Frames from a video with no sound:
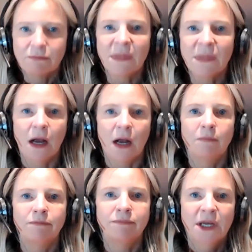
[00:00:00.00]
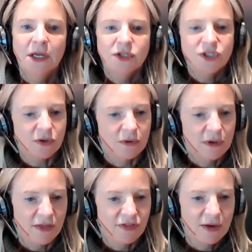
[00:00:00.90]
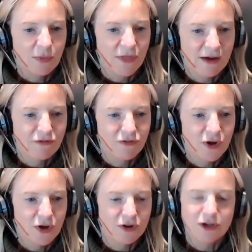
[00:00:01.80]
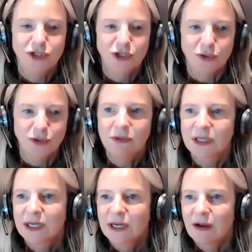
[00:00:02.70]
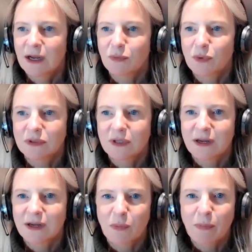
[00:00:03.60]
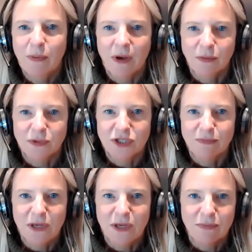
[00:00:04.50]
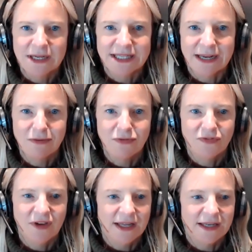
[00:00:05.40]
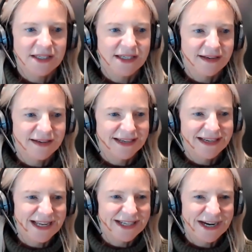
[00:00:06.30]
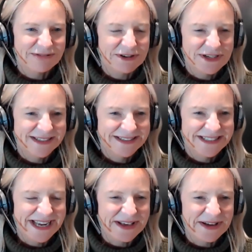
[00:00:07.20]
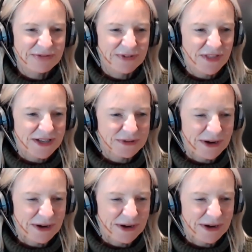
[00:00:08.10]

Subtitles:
So I think without further ado, I will just mute myself and let Darren take over, if that's all right.